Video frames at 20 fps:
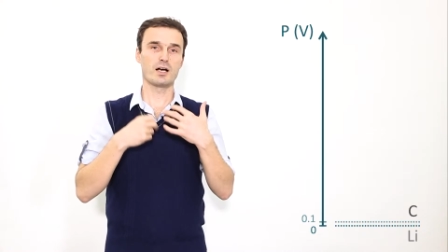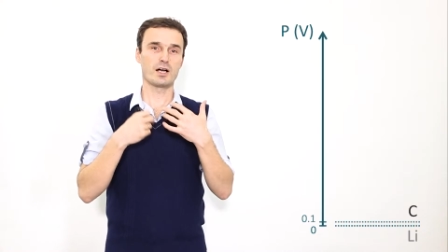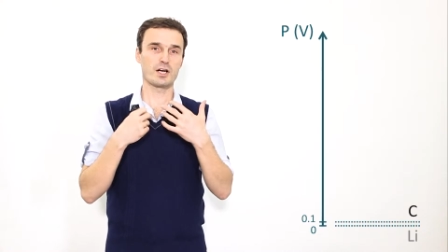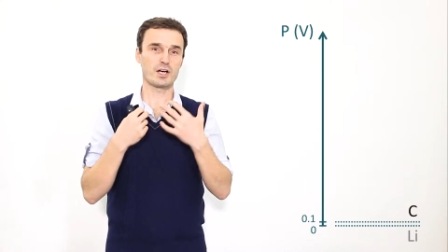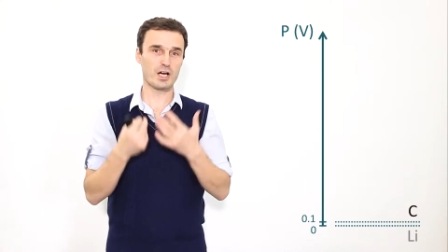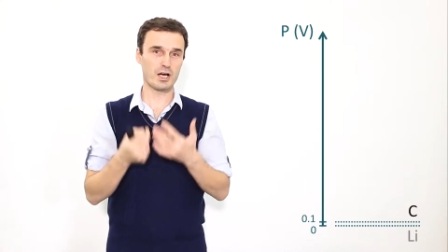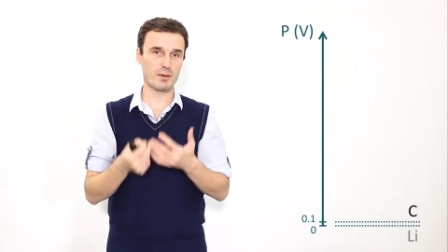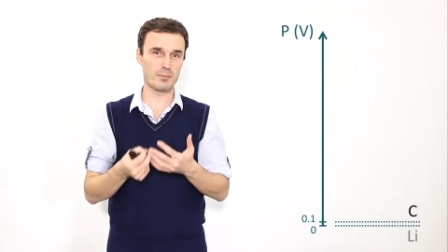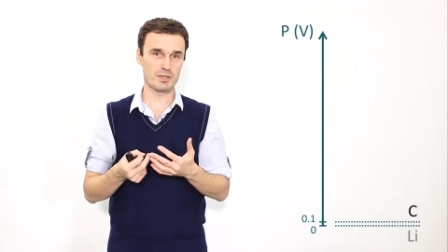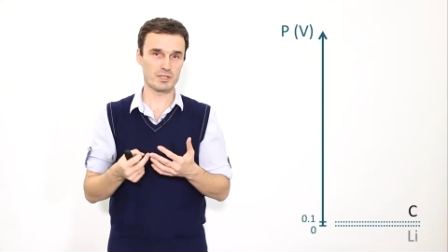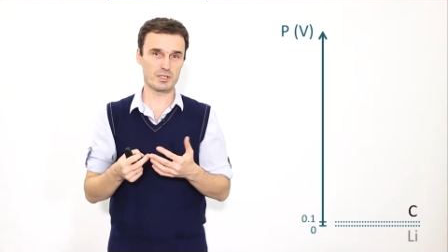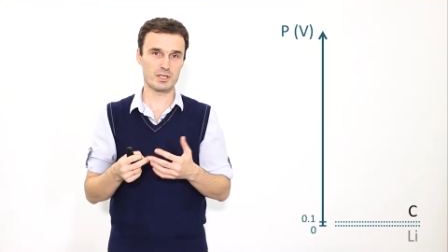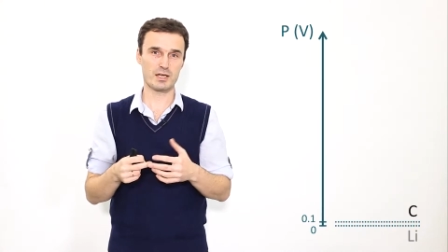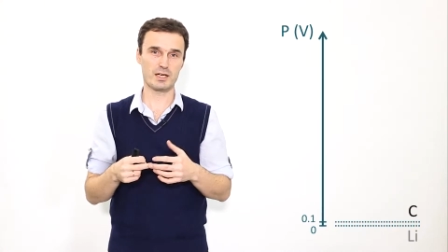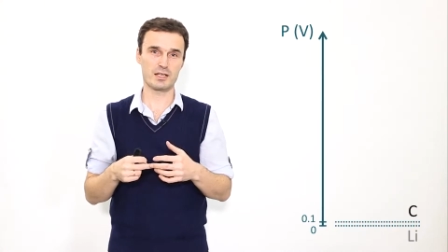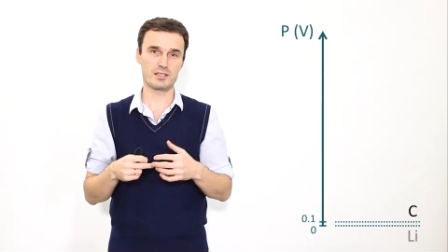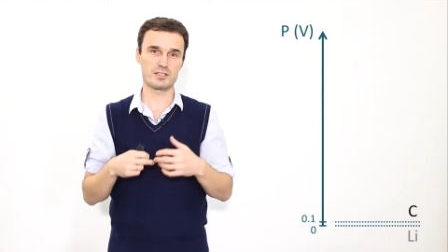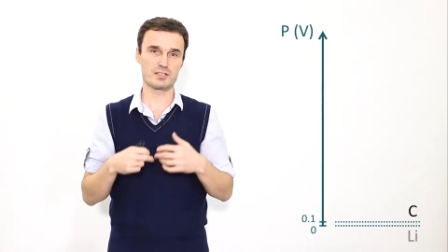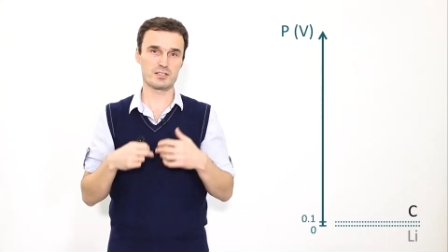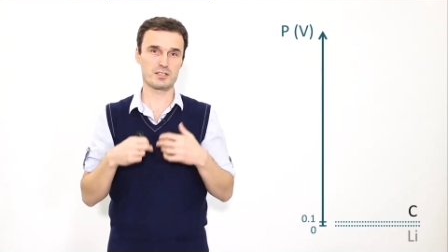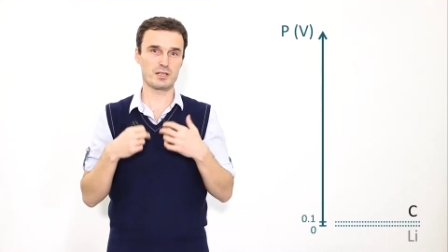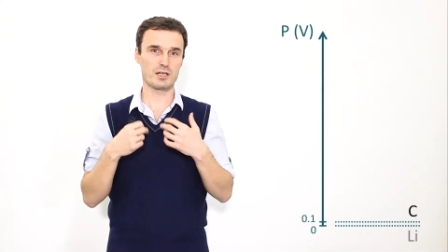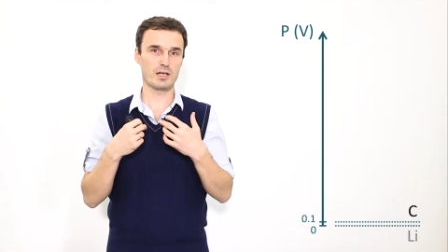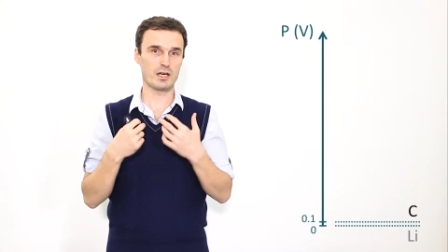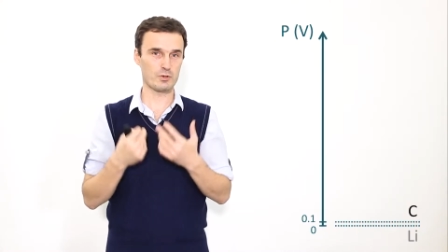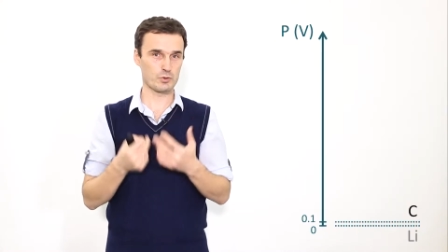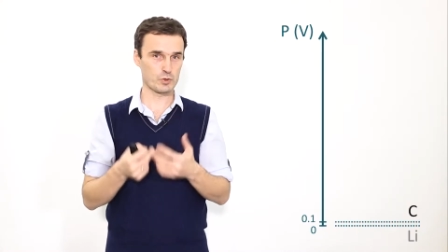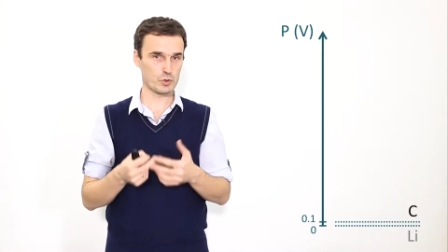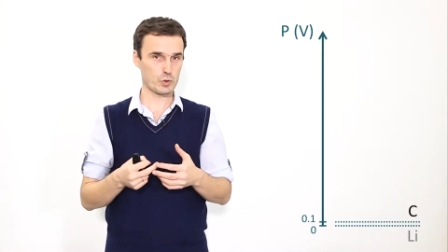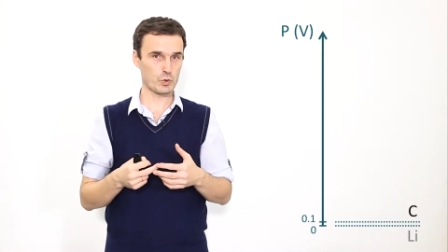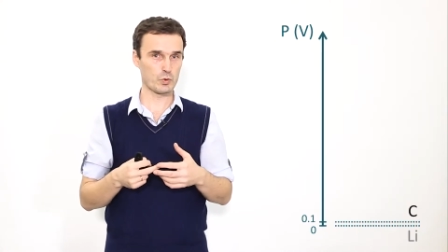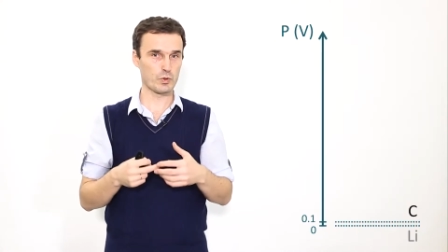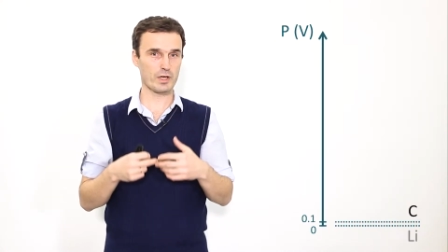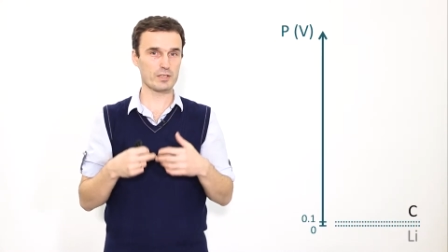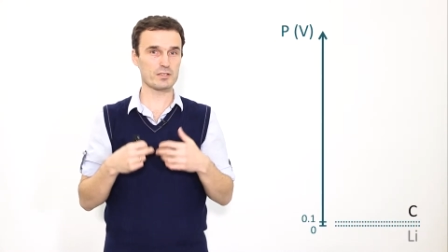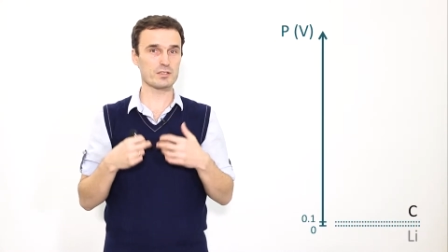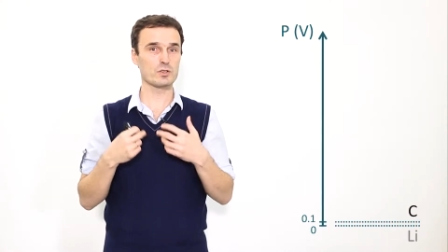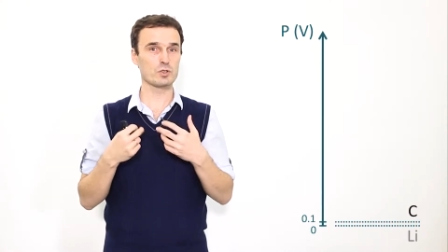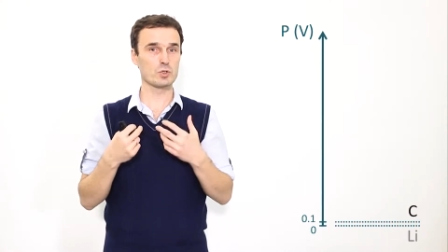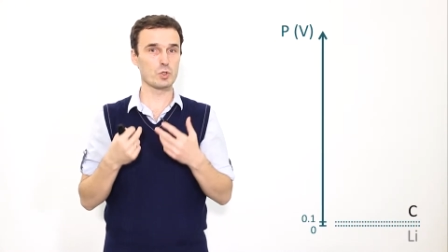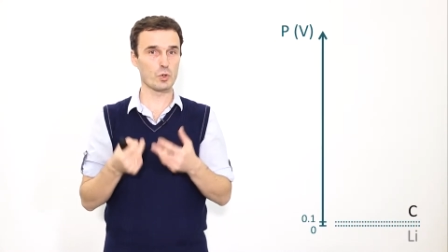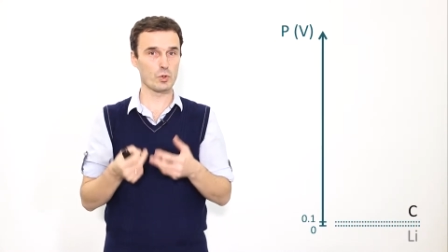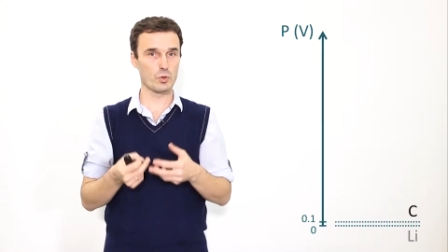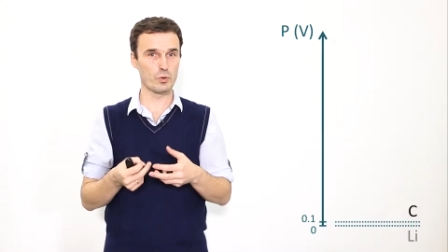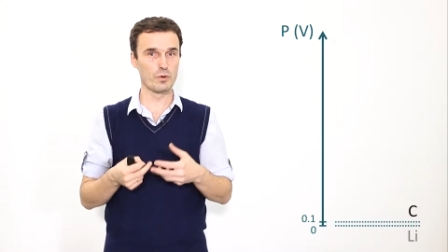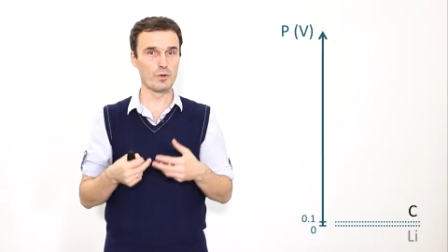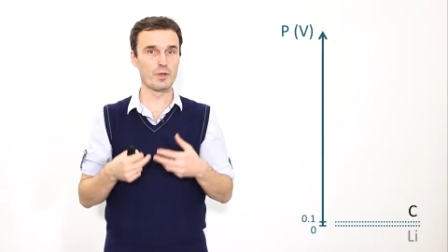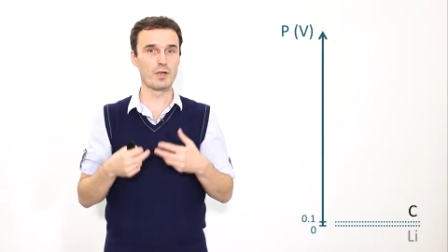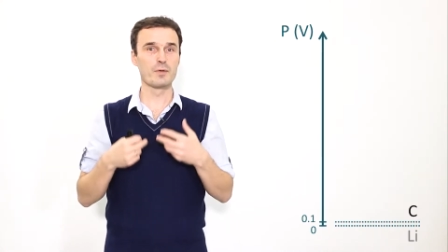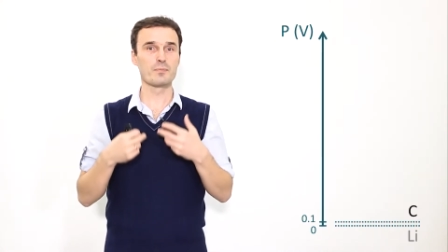Carbon has also rather low